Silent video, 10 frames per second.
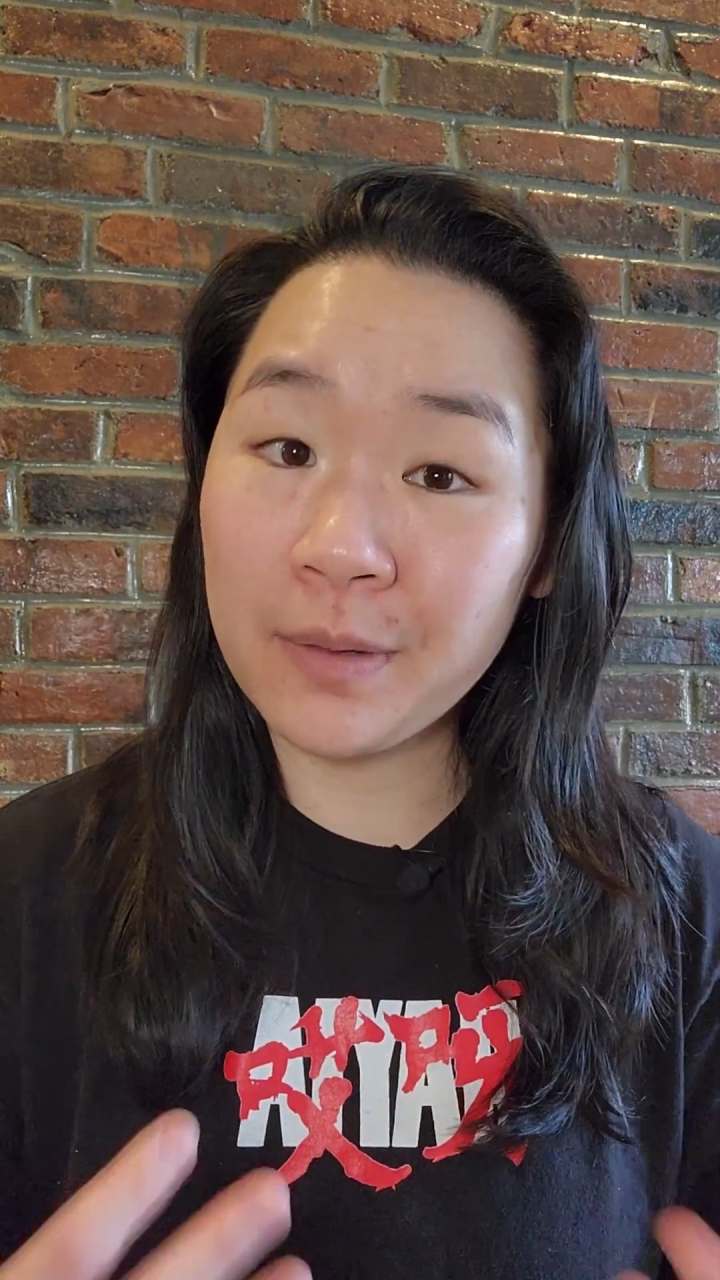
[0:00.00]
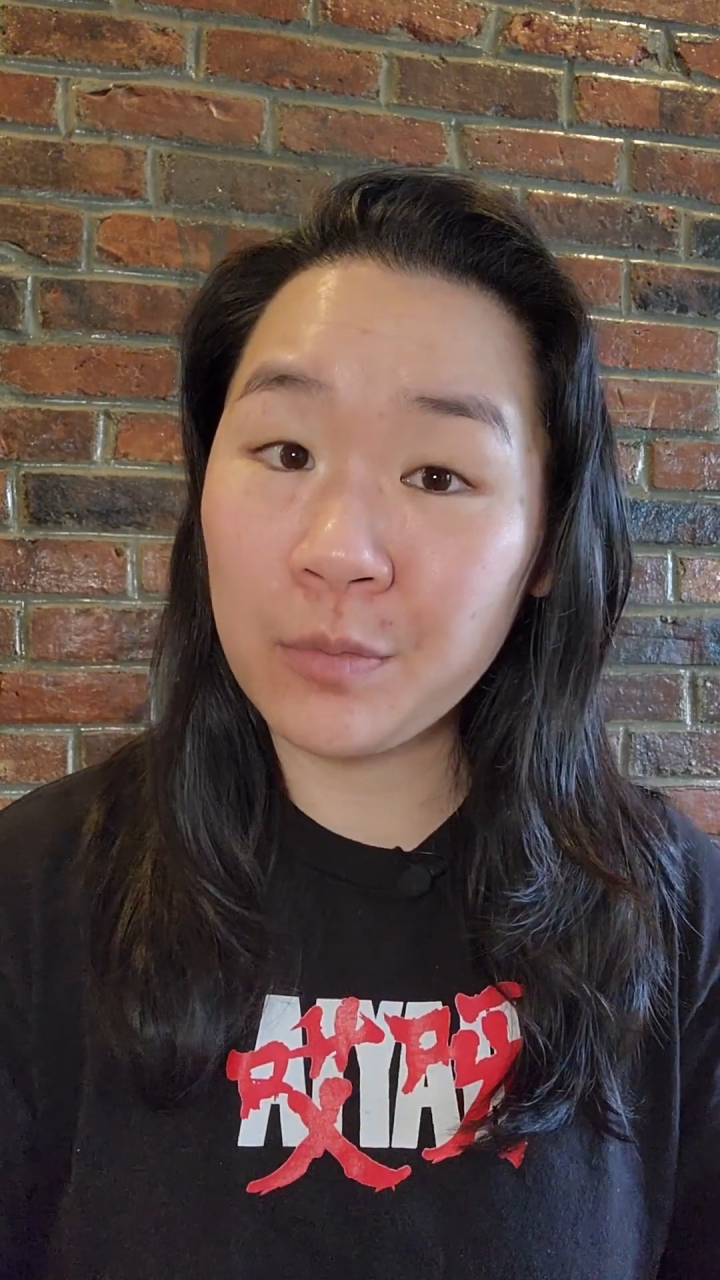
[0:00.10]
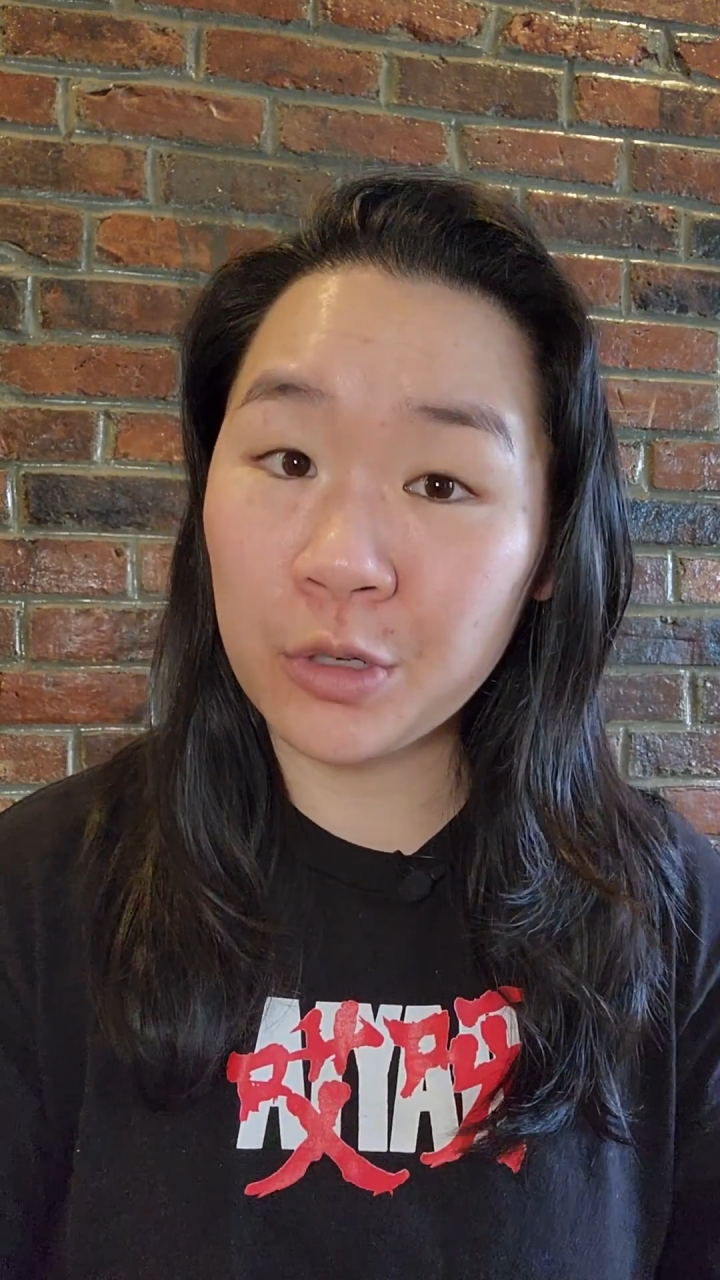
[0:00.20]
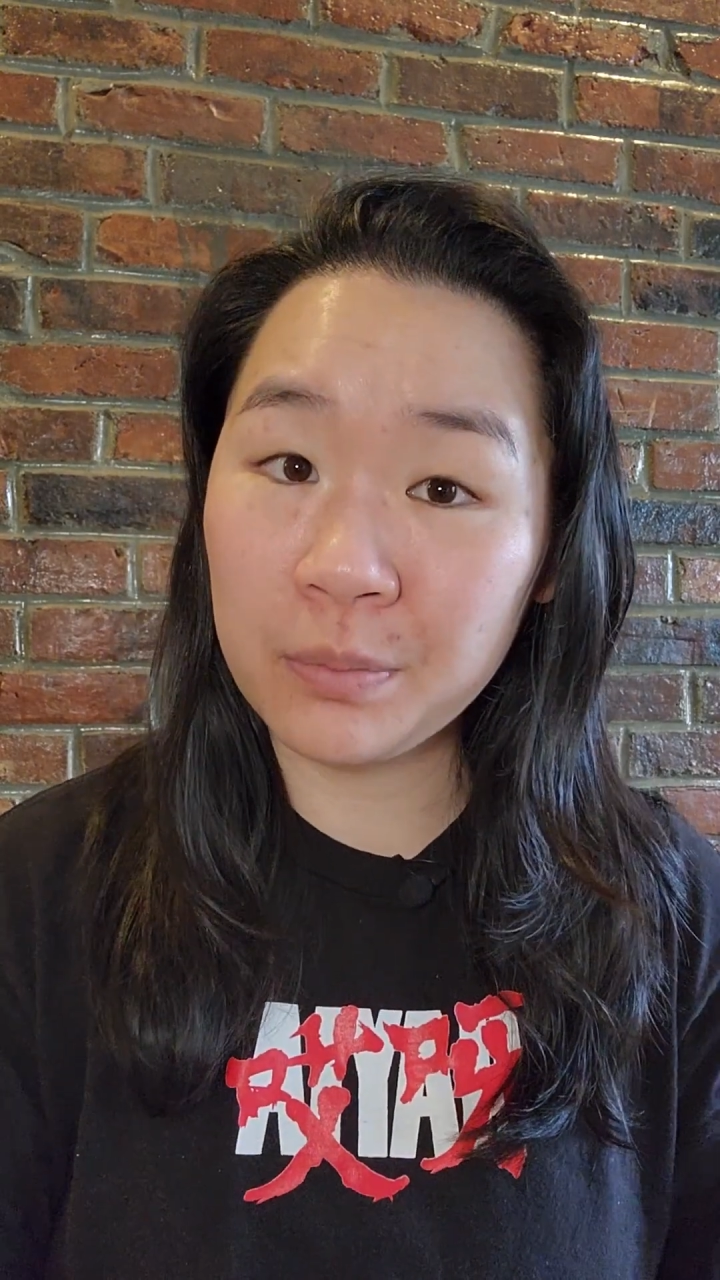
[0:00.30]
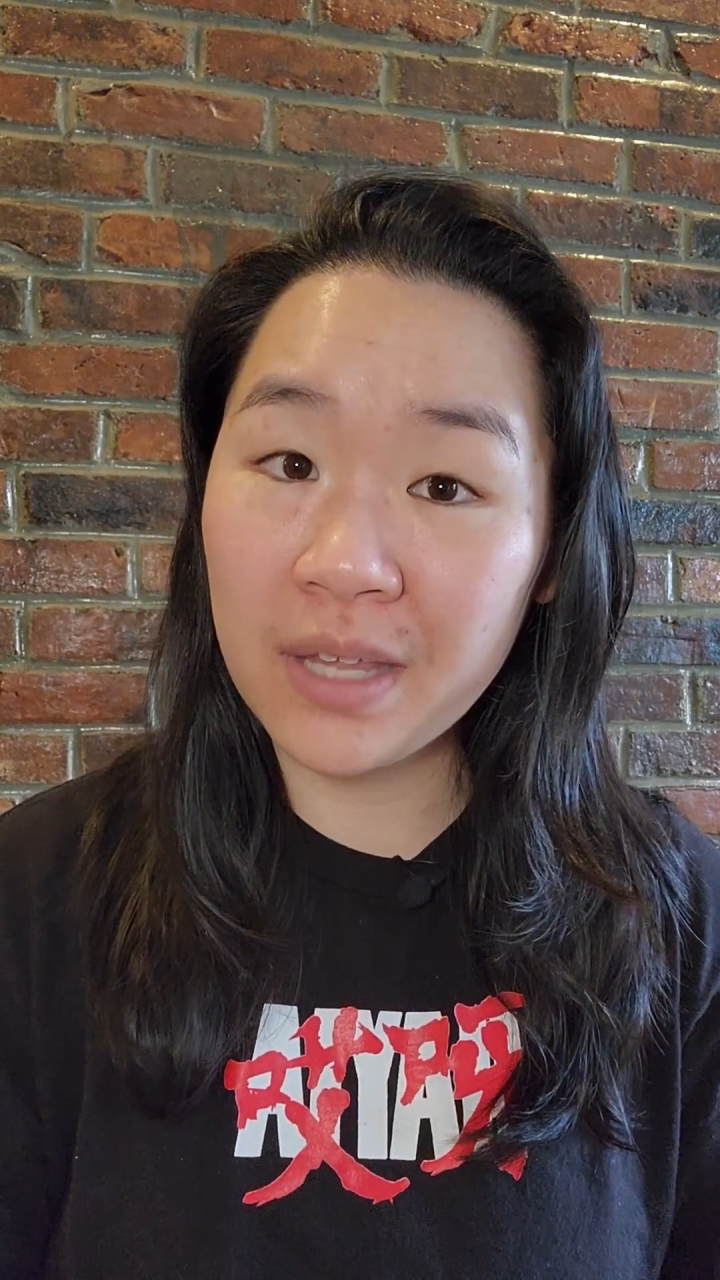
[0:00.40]
bit
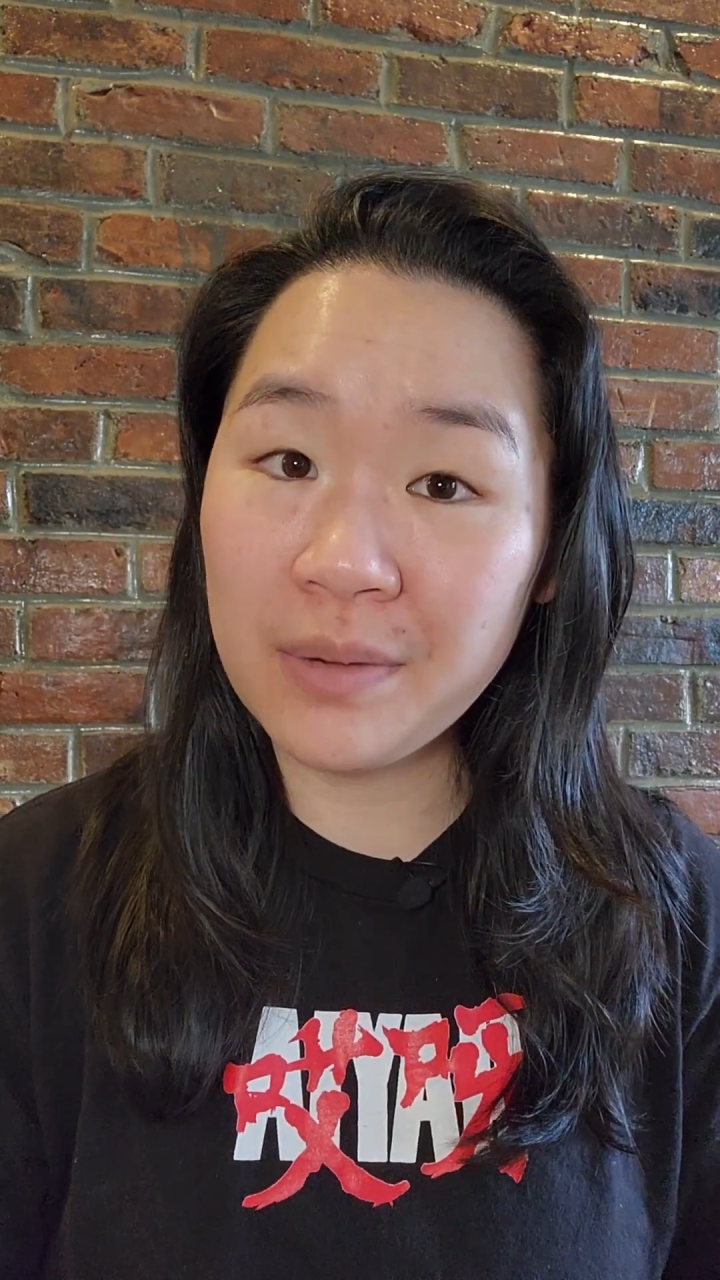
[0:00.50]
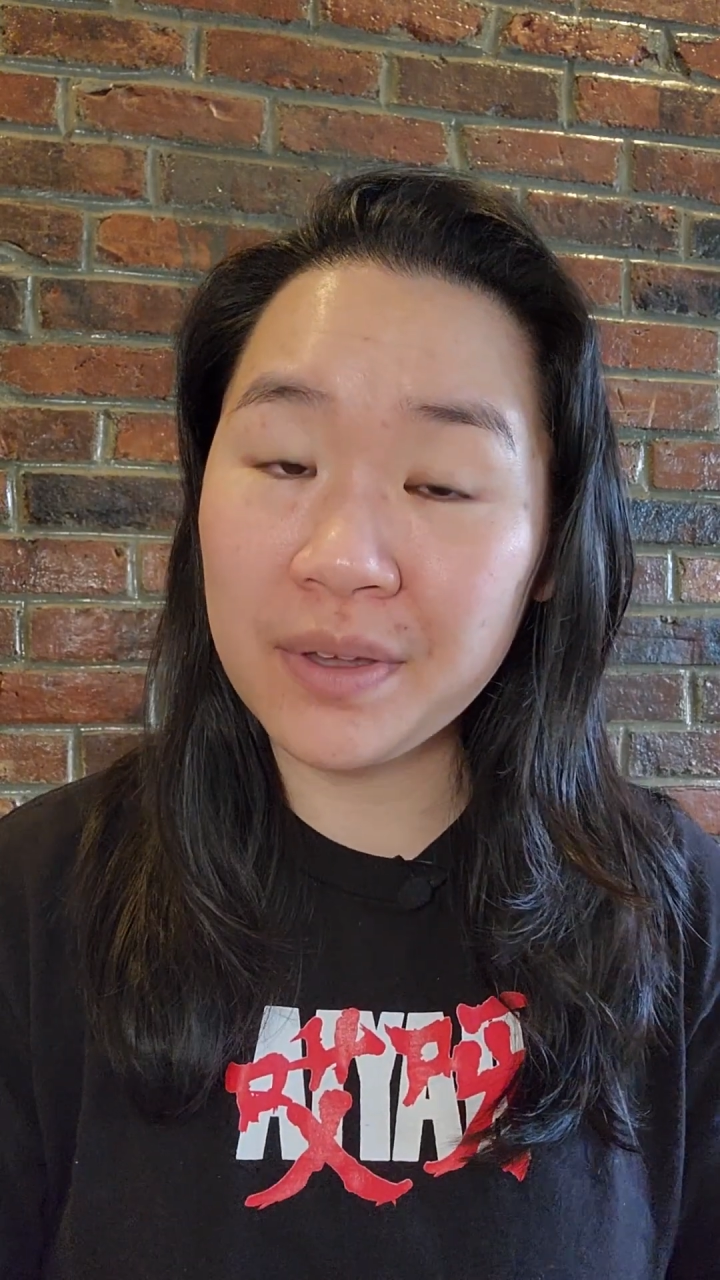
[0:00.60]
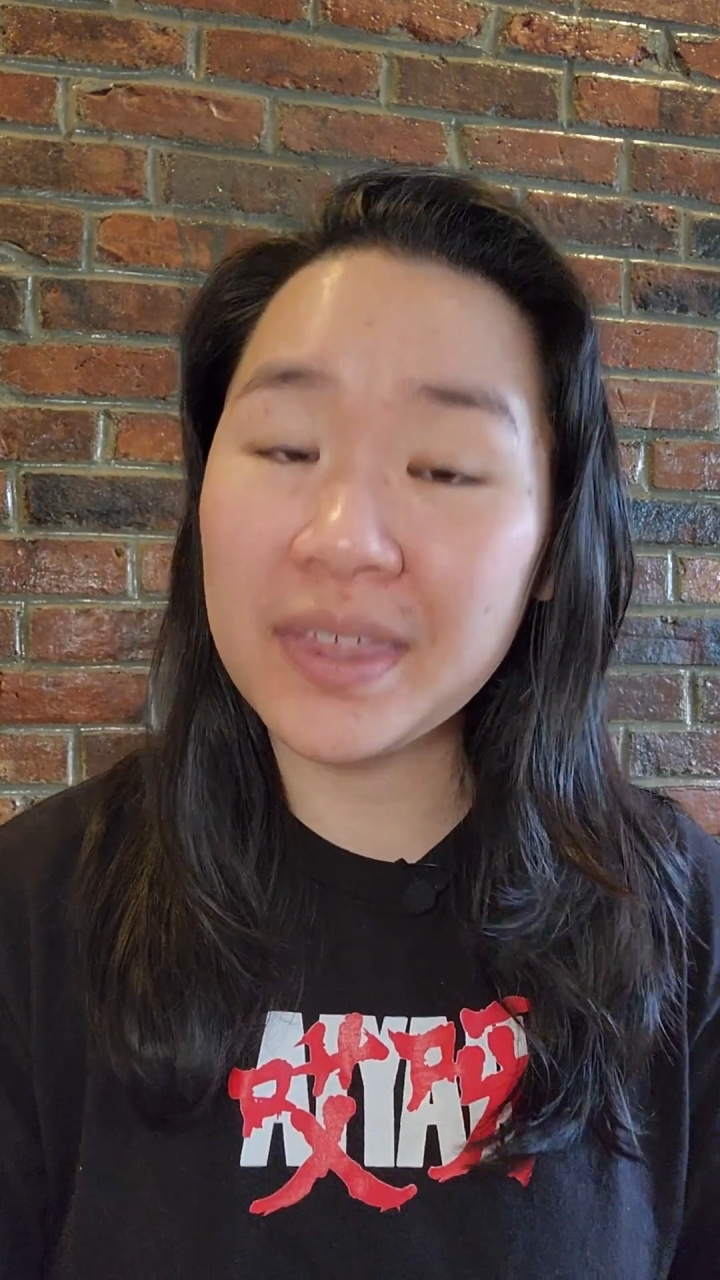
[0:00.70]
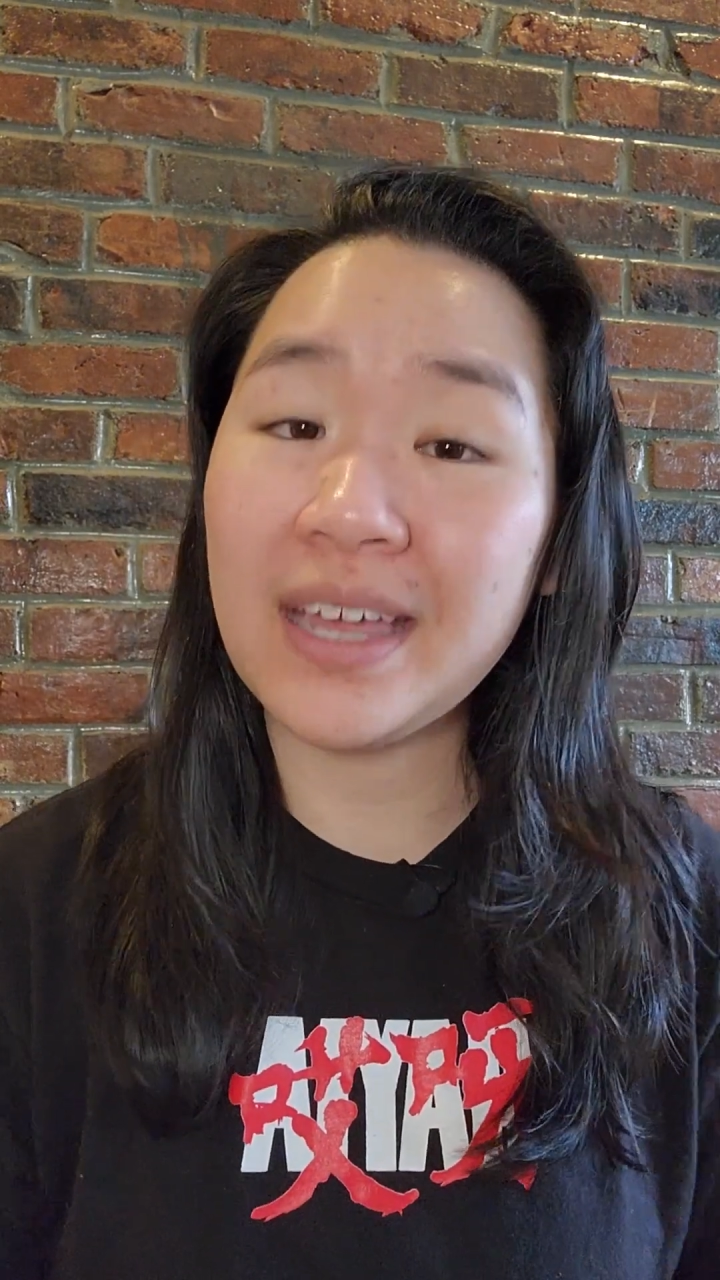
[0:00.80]
more to play with,